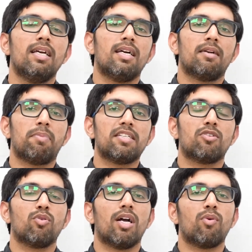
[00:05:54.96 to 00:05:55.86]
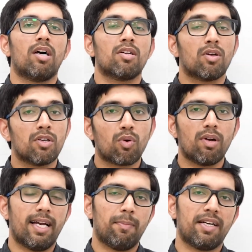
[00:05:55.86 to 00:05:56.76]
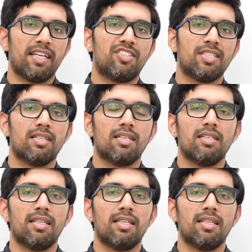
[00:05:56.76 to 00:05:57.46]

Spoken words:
And patients who have uncontrolled hypertension,